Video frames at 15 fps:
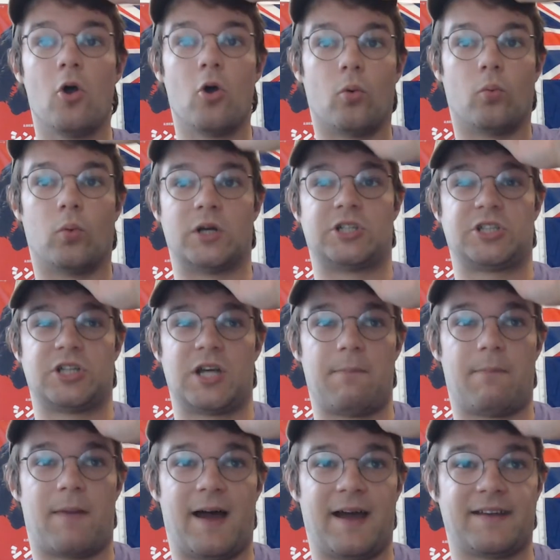which in
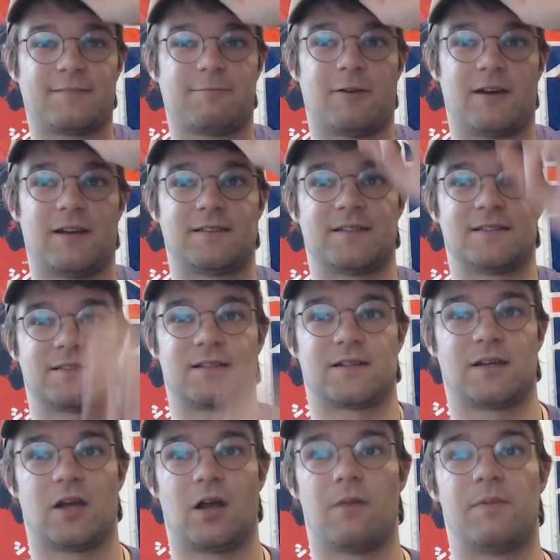my experience is
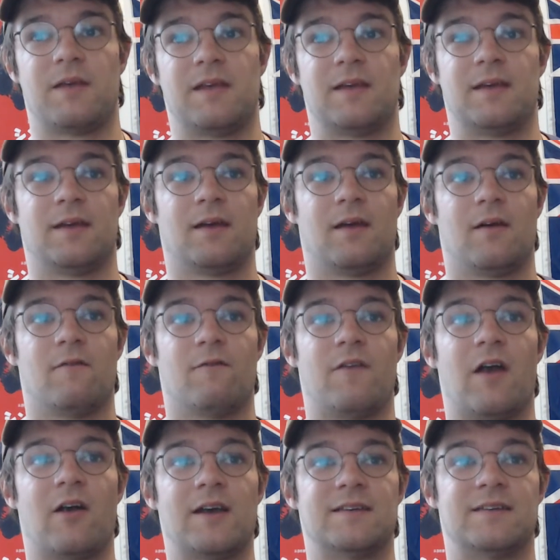going to be
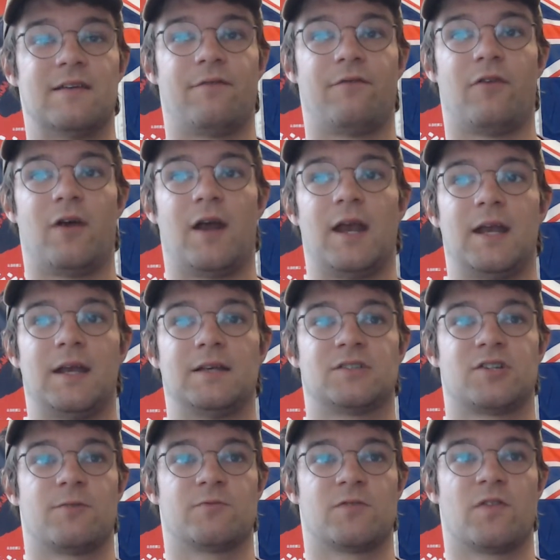very different in
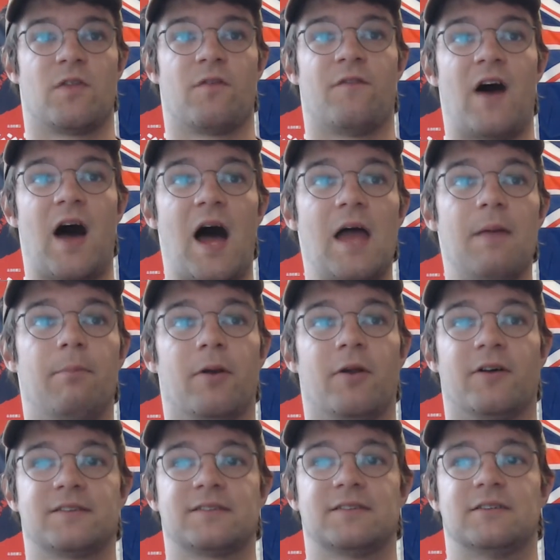terms of the vibe, but
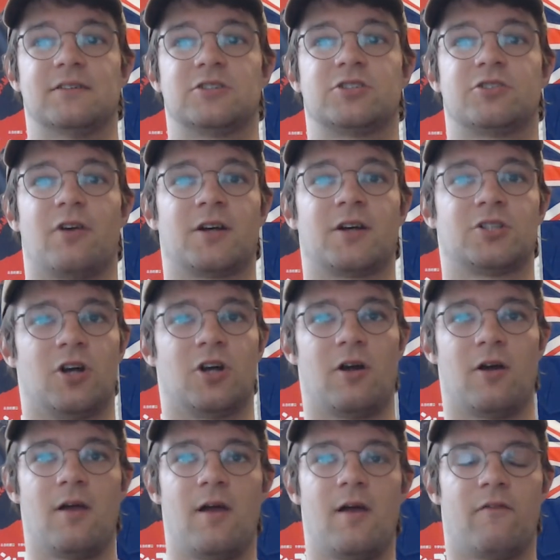also the
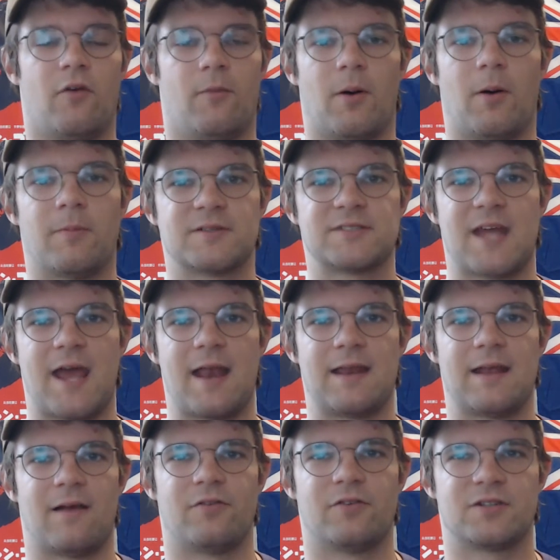structure from almost
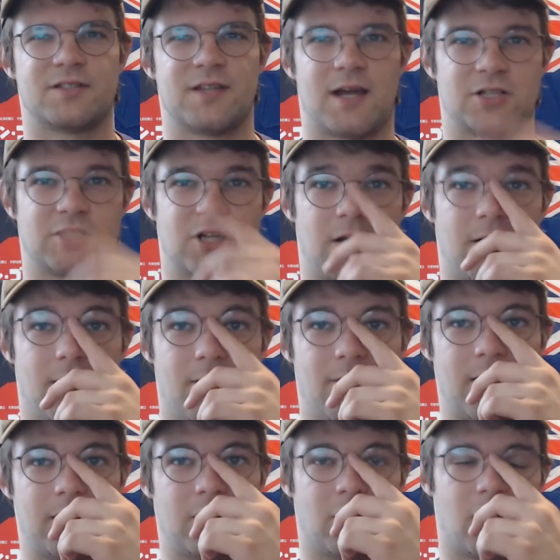any other session
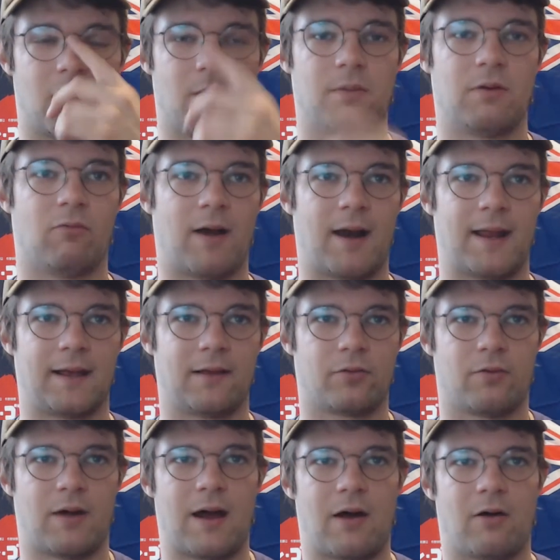that you're going to be running
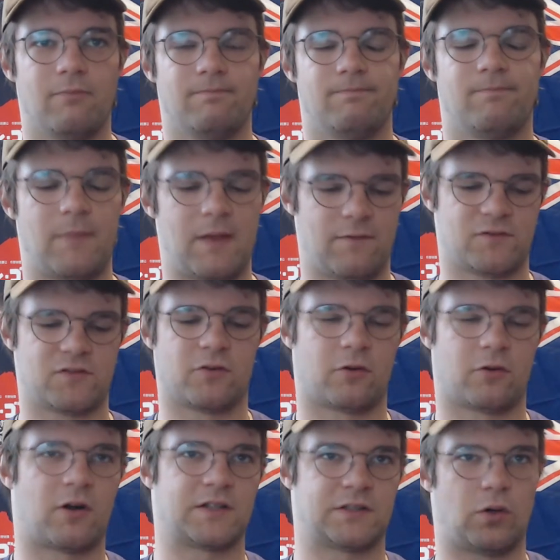throughout. If so,
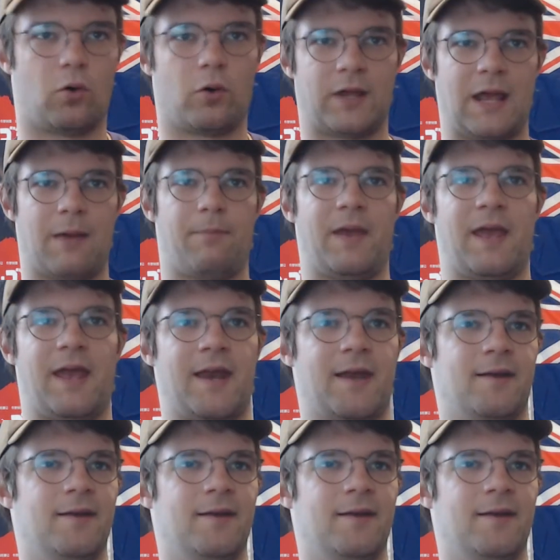across the whole campaign,